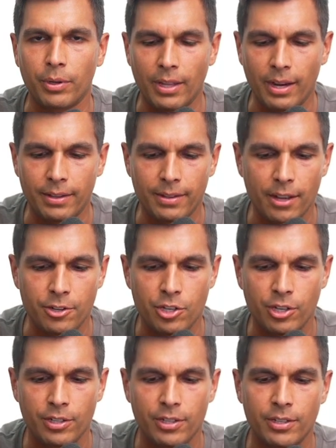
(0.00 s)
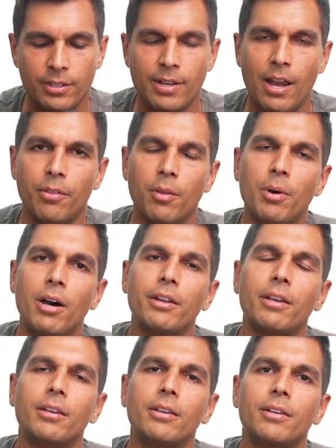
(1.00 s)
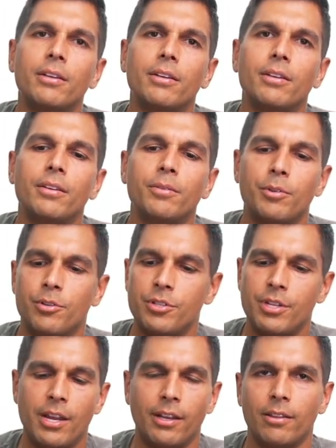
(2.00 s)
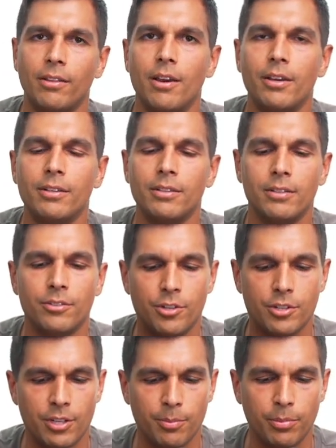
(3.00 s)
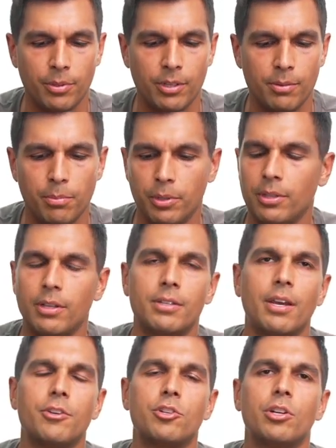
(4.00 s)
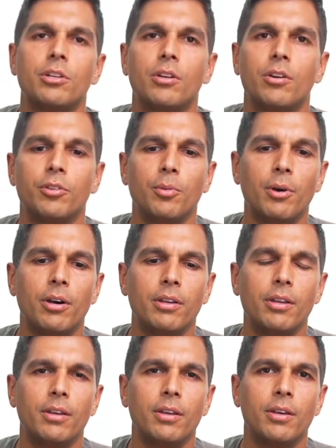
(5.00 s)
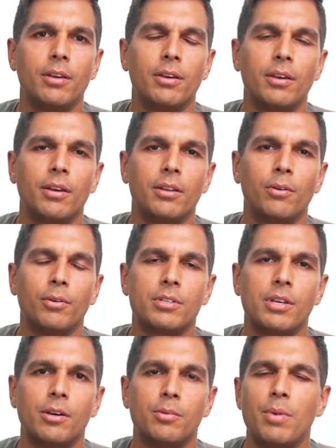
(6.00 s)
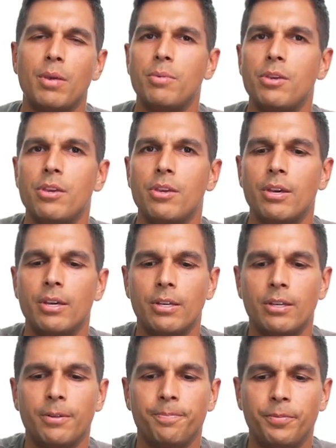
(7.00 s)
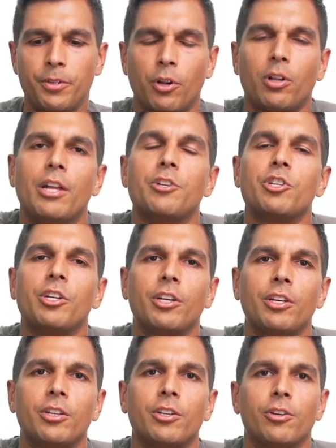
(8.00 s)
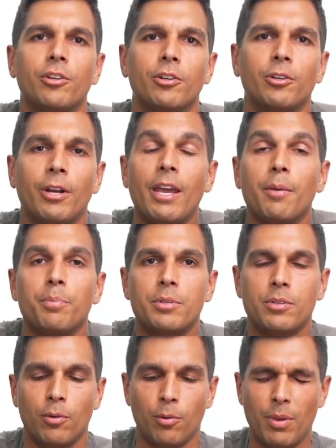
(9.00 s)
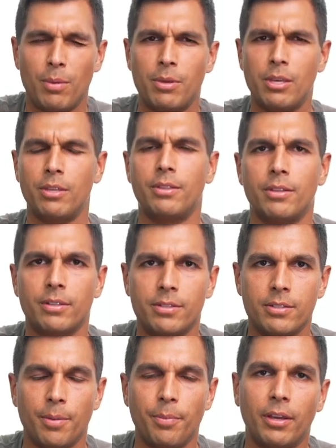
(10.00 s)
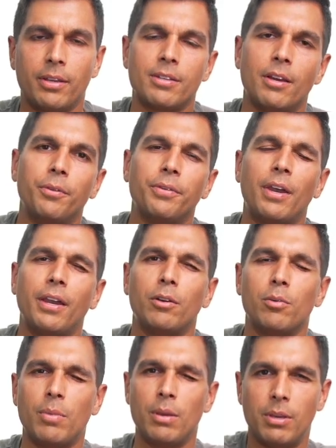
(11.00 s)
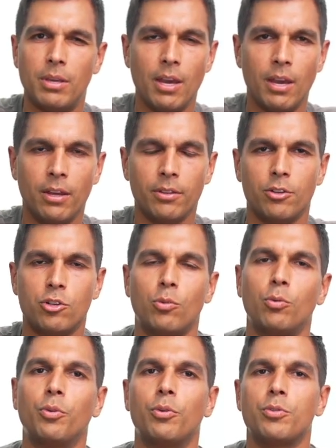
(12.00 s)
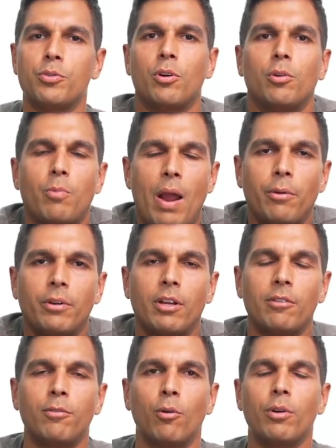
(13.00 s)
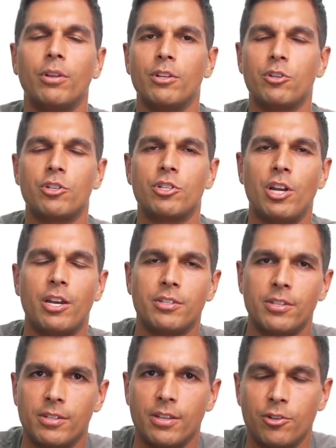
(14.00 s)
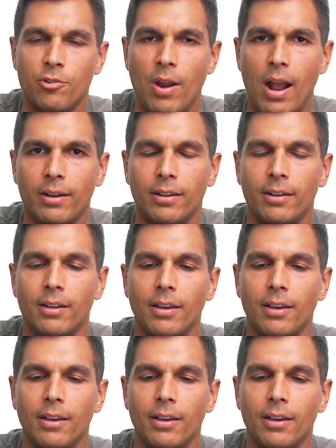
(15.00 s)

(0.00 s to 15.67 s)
that attention down the body. When you're standing in line, just simply put the attention on the body and notice how maybe you're clenching your hips, or maybe the stomach is held tight, or maybe the shoulders are rounding forward and the chest is contracted.